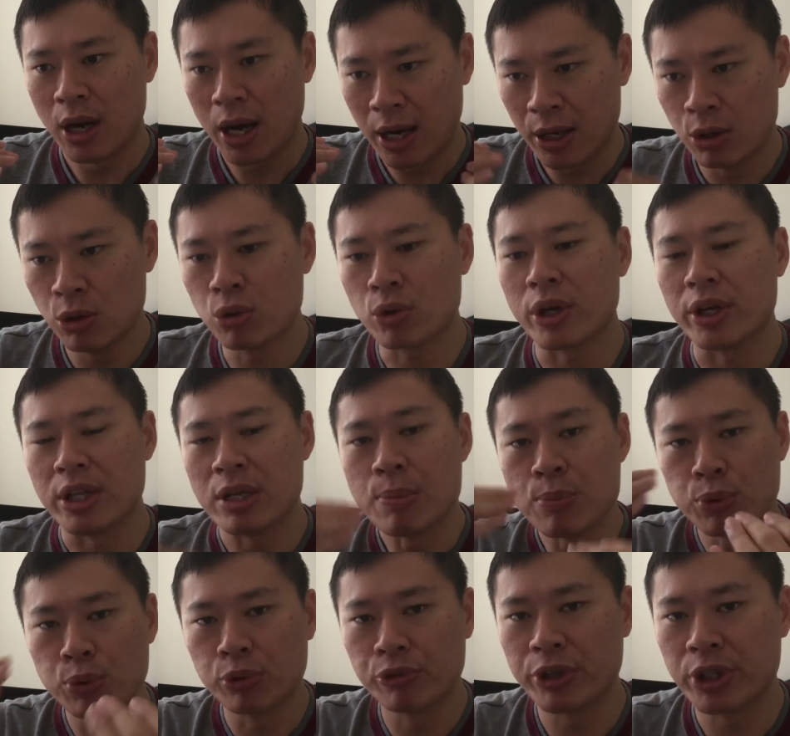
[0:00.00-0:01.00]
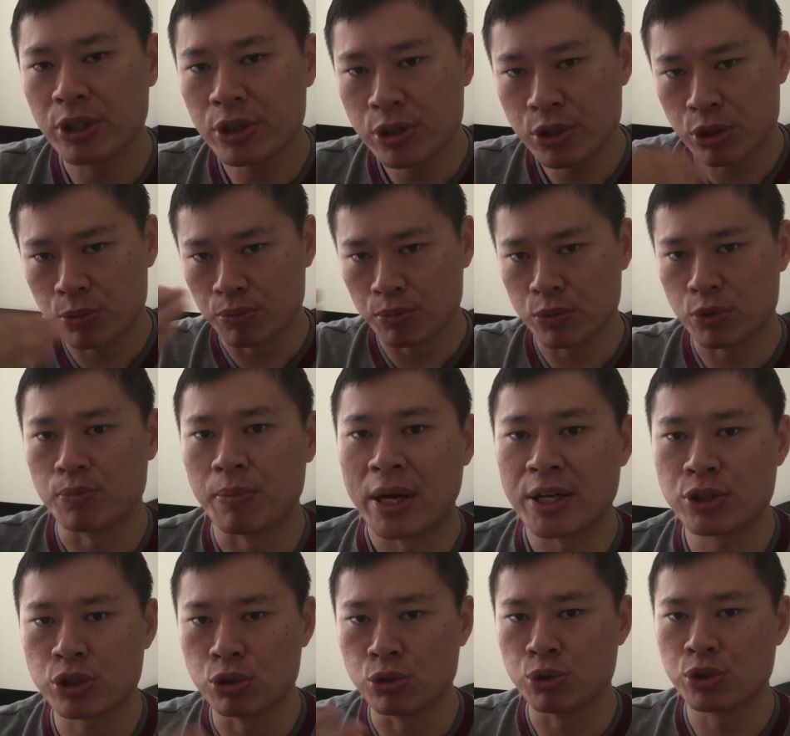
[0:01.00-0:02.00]
I look at improving my
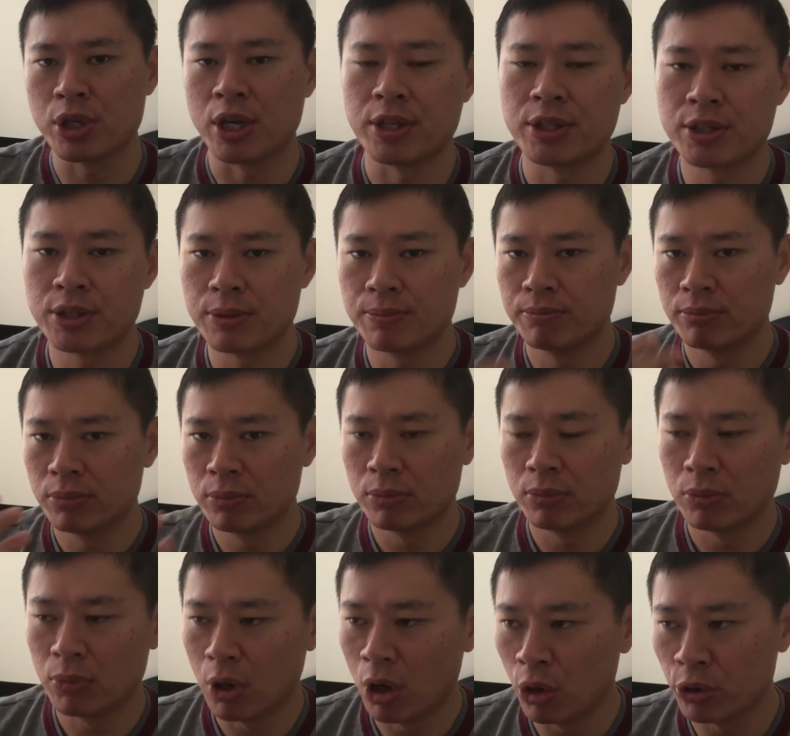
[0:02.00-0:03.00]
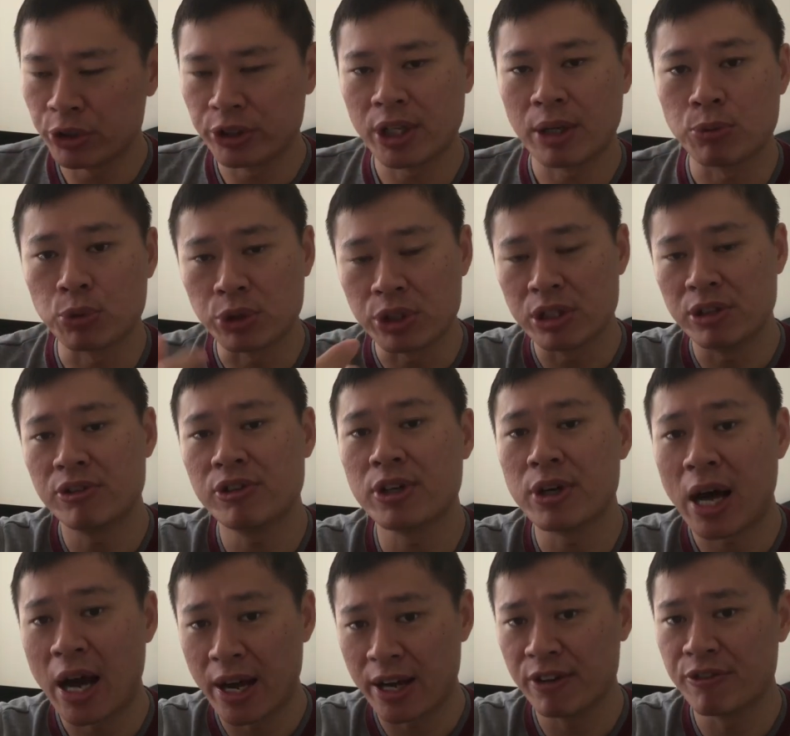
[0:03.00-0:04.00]
skill sets all the time to deliver
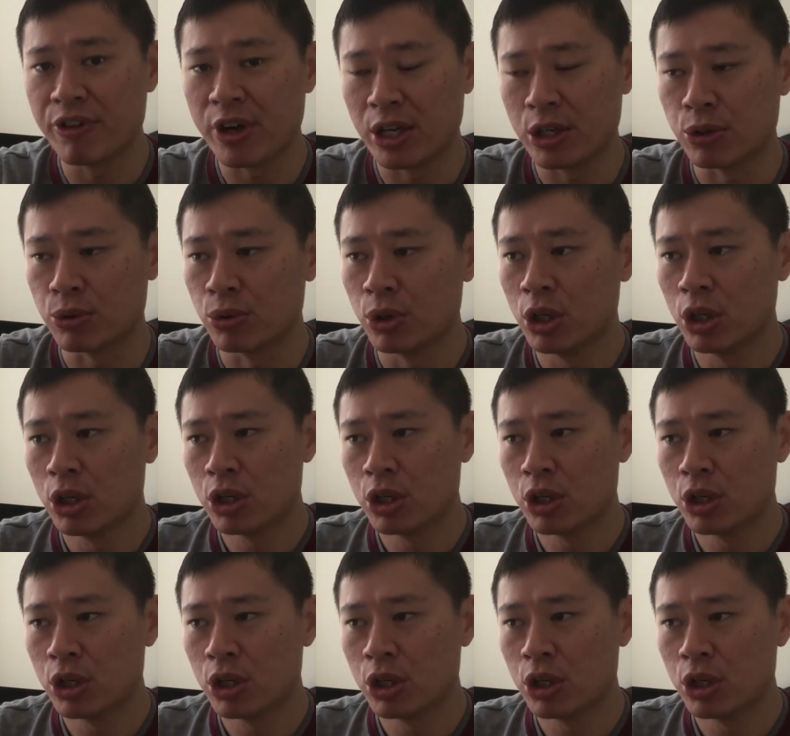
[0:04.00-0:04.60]
a higher value.